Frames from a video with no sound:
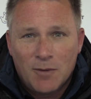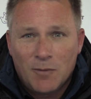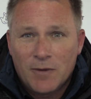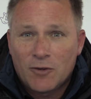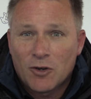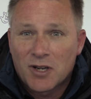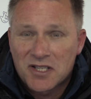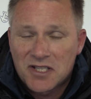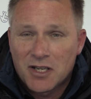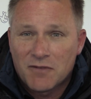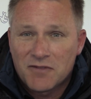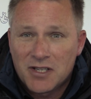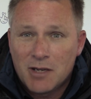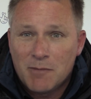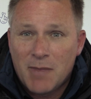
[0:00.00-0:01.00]
We've got
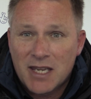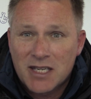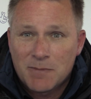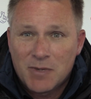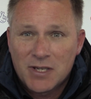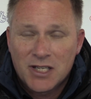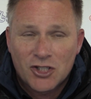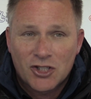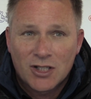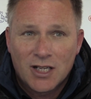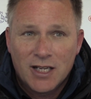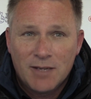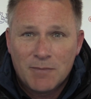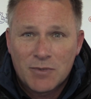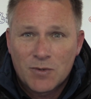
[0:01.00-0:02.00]
ourselves in a mess
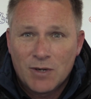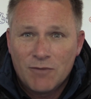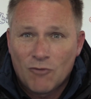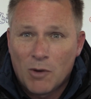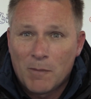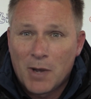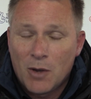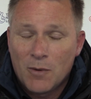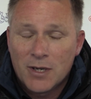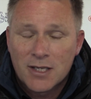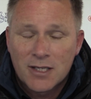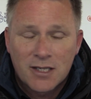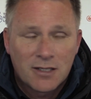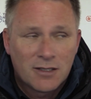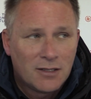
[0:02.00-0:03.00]
positionally between Robbo
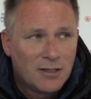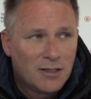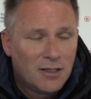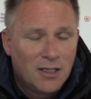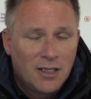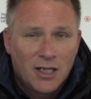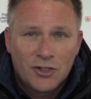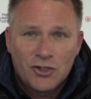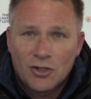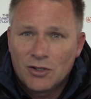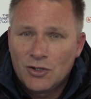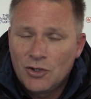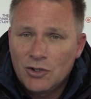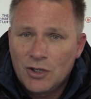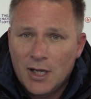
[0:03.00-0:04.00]
and John
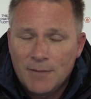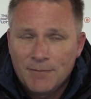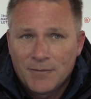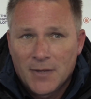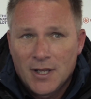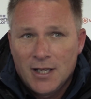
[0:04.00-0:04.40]
Anunga,